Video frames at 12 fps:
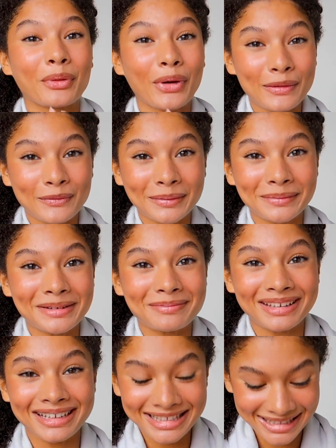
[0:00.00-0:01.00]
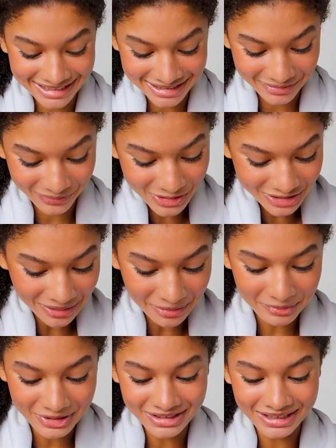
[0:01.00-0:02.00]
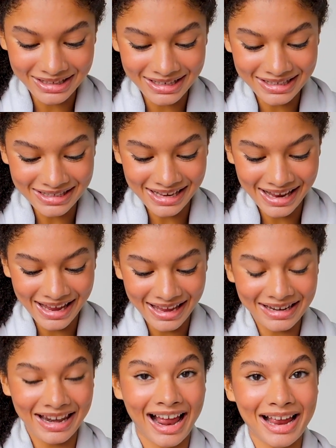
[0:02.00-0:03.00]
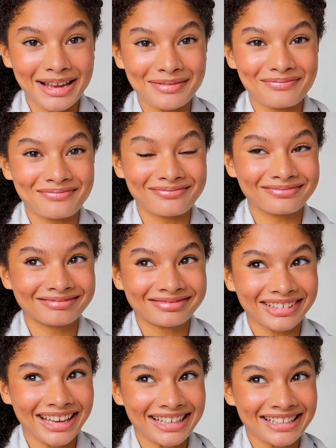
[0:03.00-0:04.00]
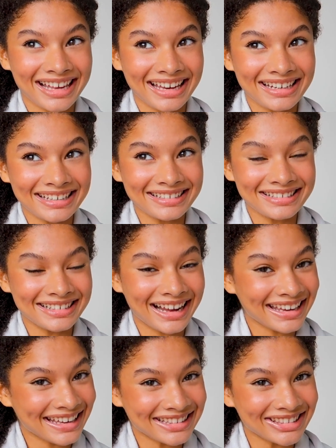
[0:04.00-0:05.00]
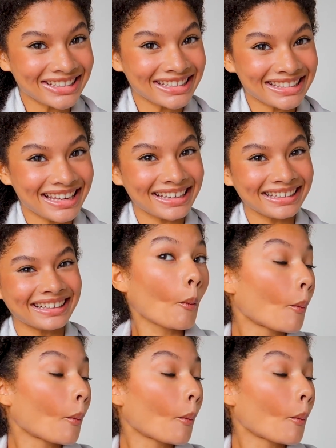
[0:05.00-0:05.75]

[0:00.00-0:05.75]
pray for me because this is the first time I'm using this and I'm excited, I guess you could say.